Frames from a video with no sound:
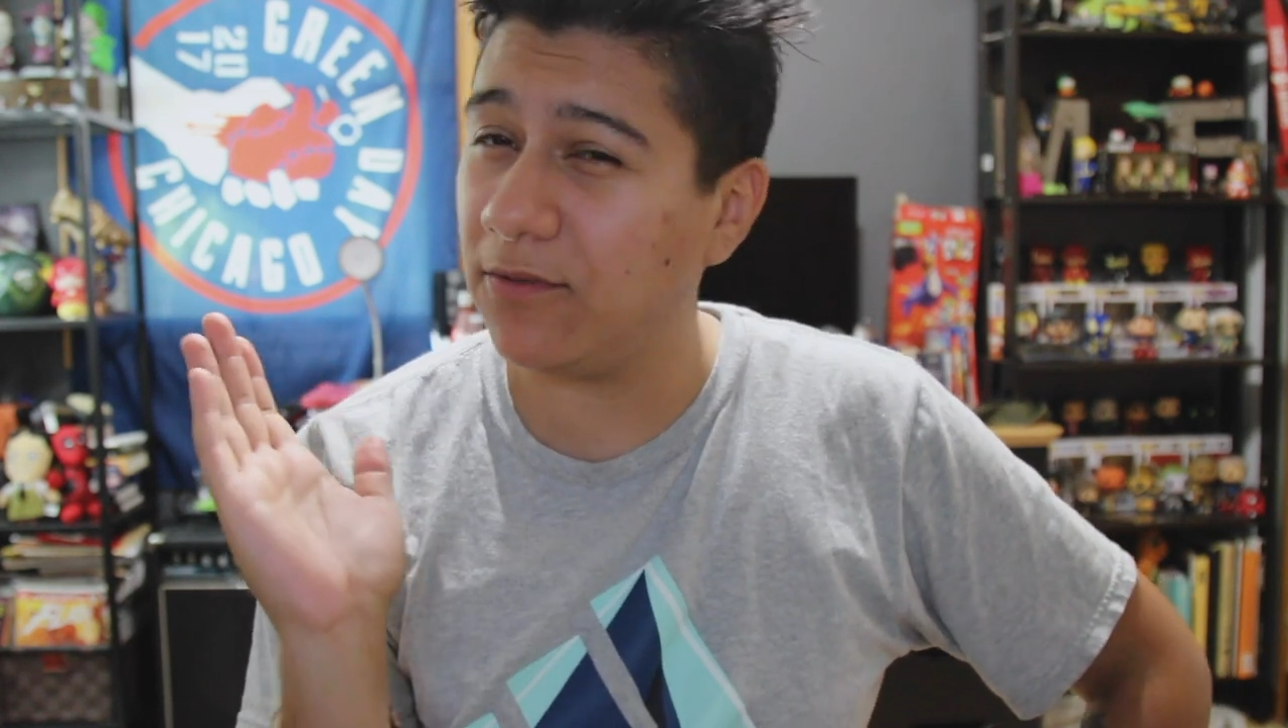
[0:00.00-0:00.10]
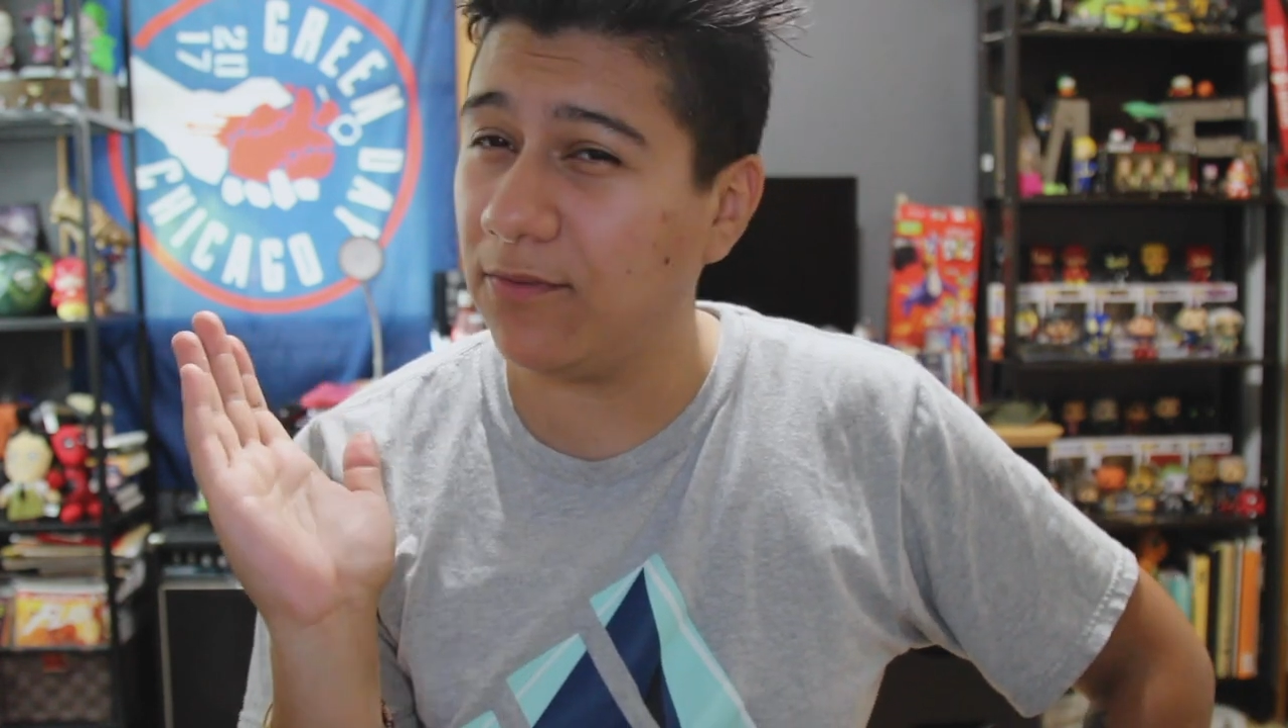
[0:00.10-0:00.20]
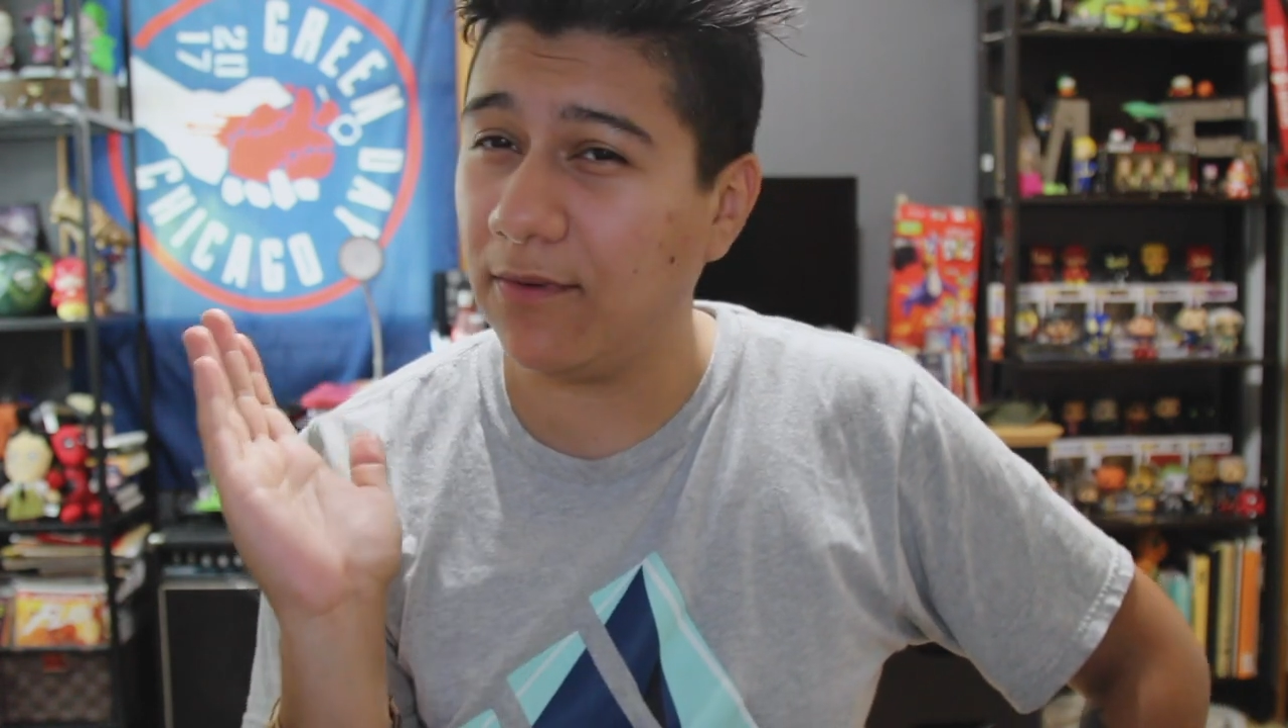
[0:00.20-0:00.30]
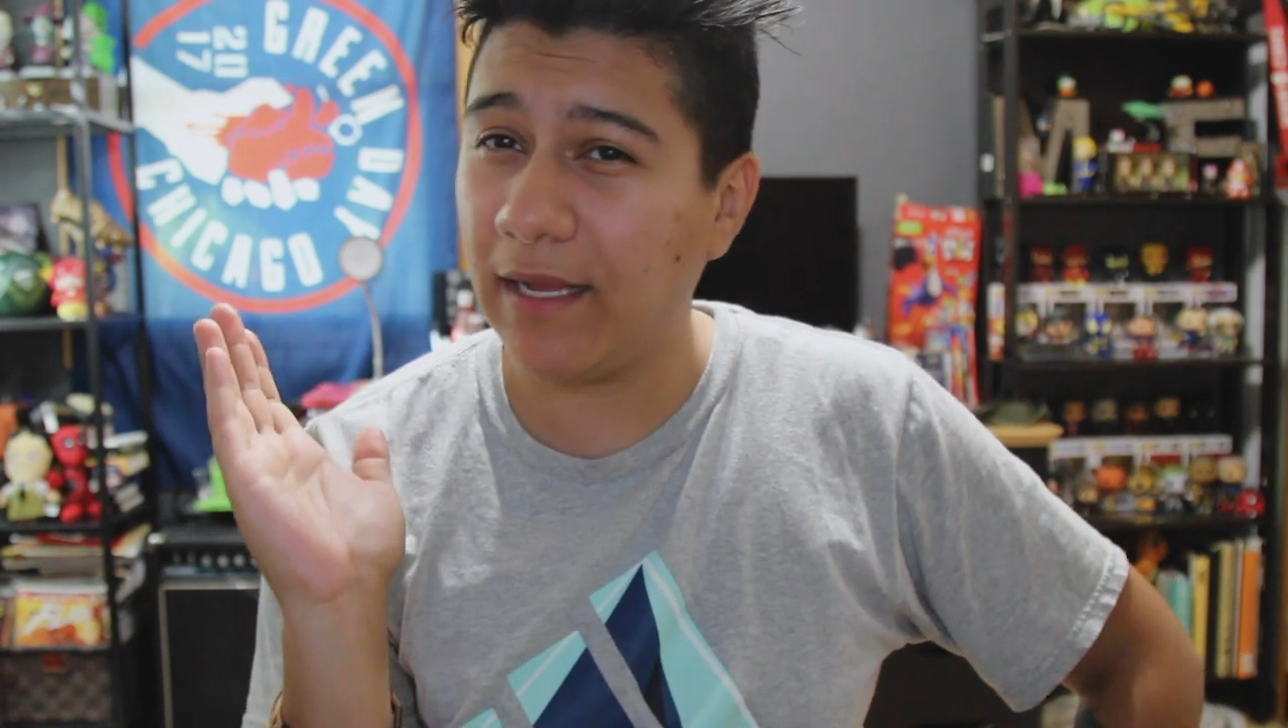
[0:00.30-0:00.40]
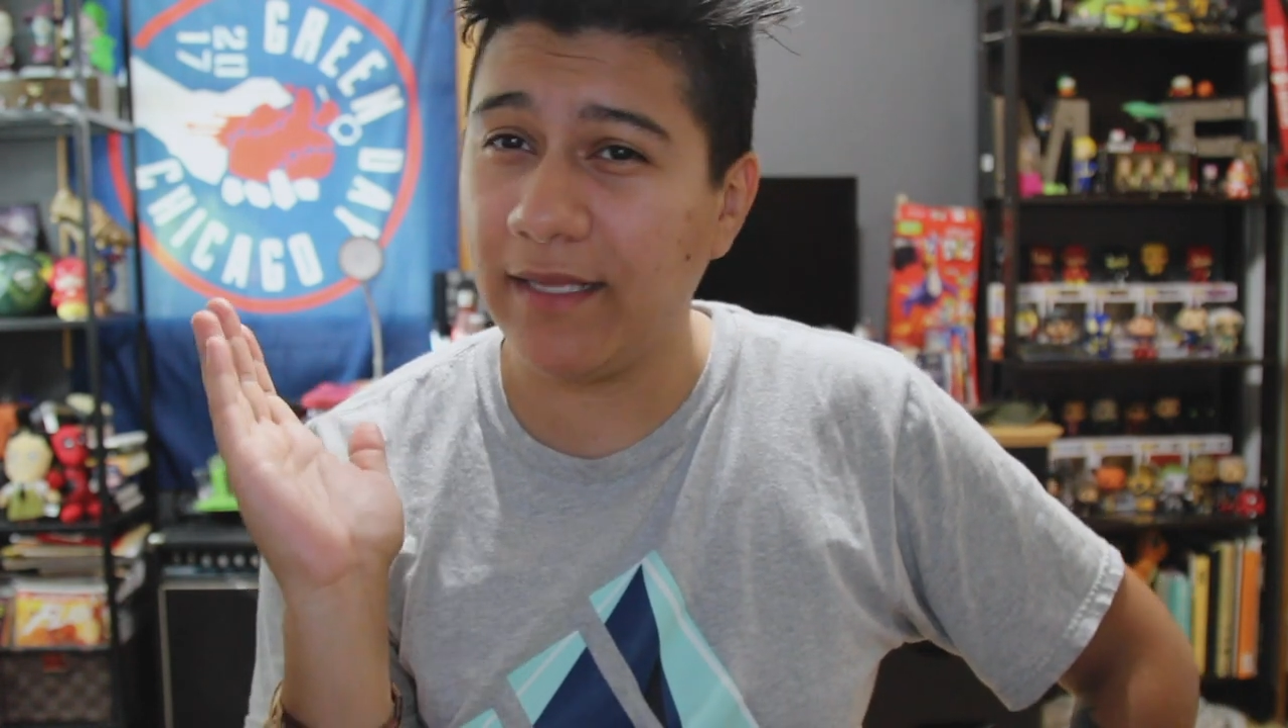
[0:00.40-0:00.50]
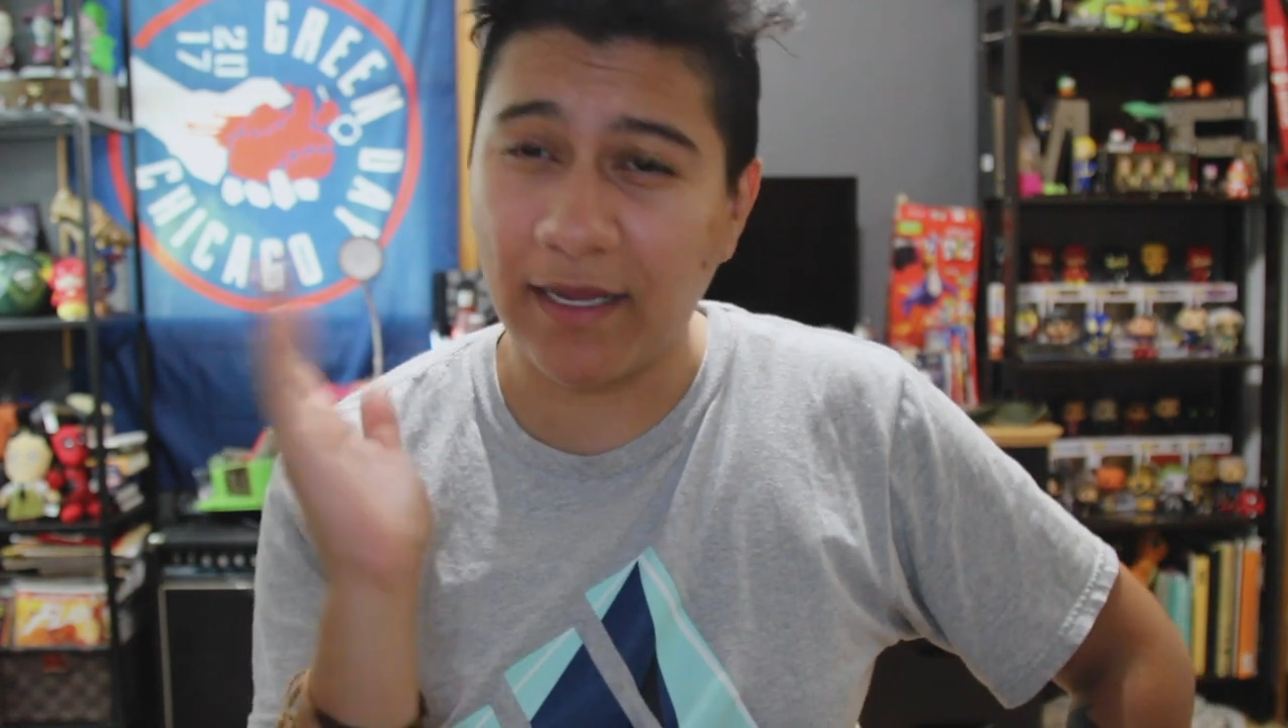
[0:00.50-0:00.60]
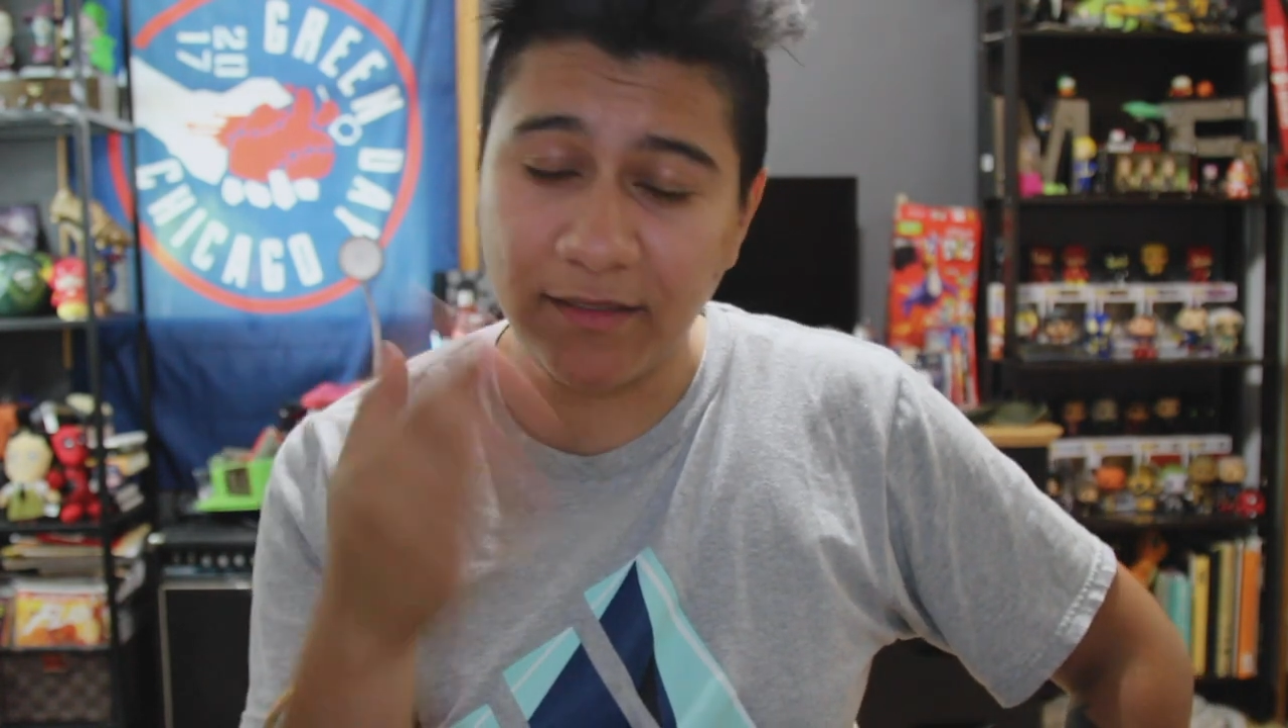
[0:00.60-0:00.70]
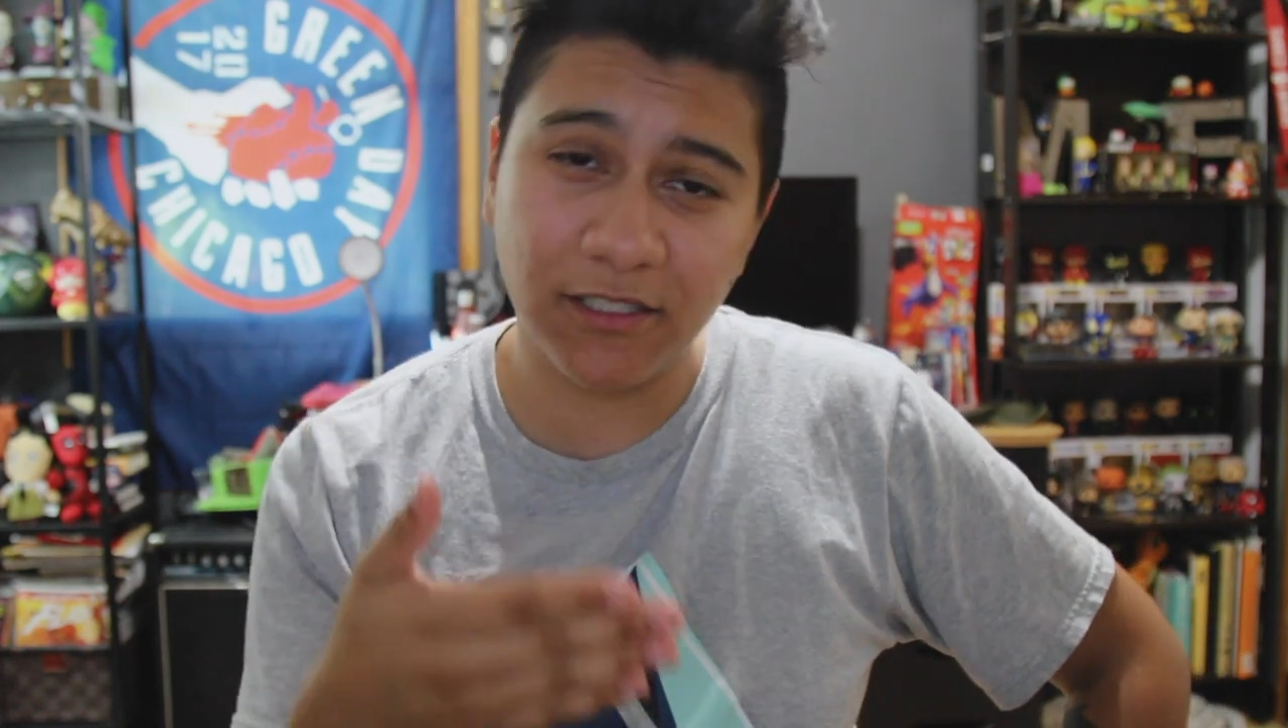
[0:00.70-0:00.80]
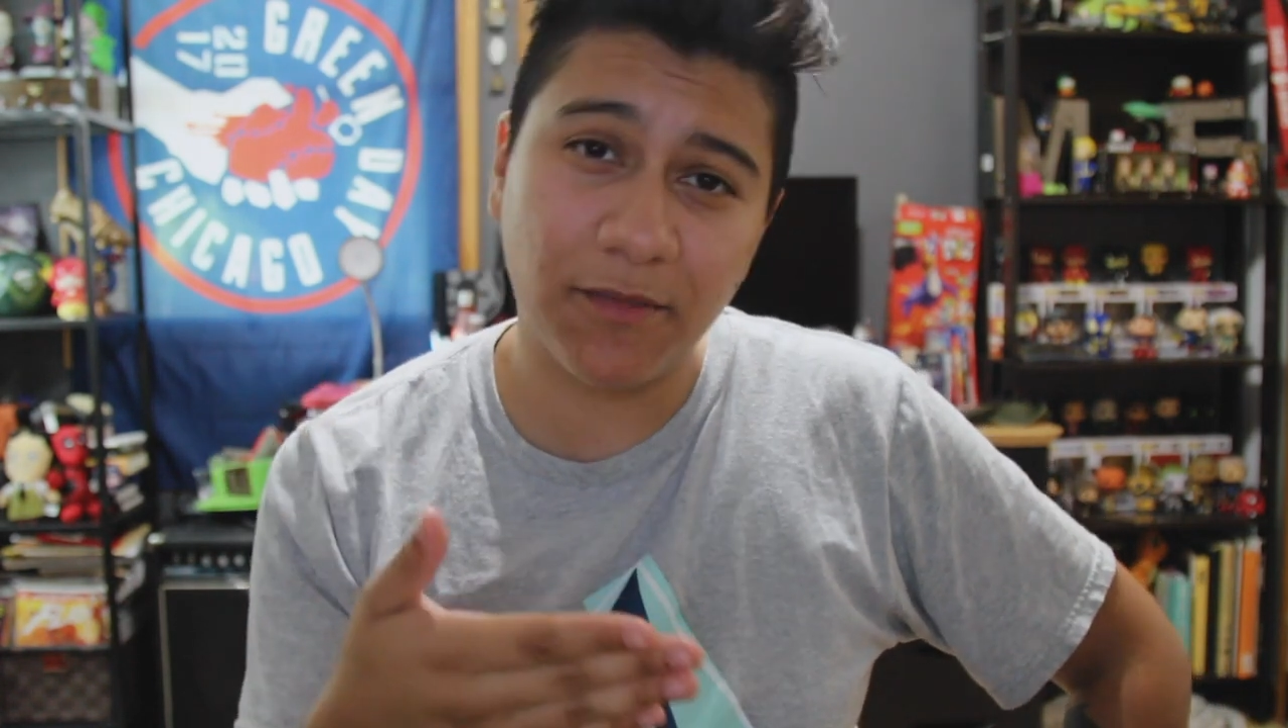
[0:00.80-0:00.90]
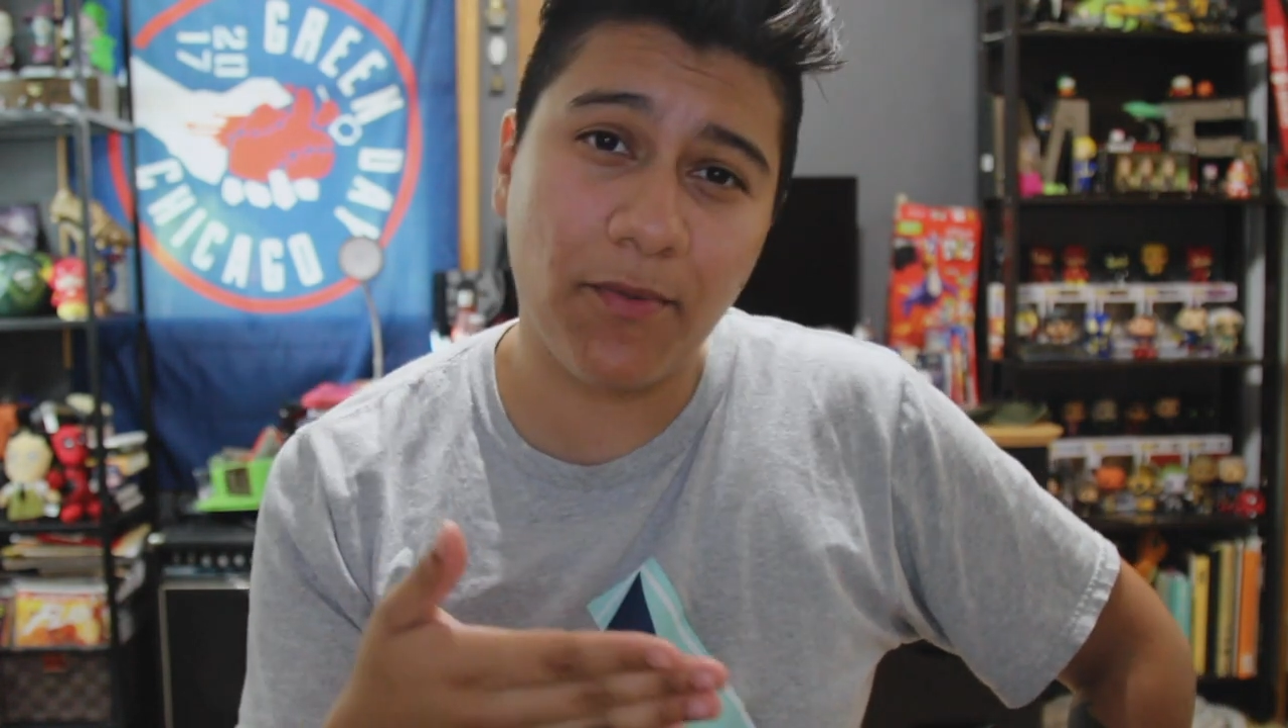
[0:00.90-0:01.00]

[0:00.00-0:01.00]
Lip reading: to a doctor's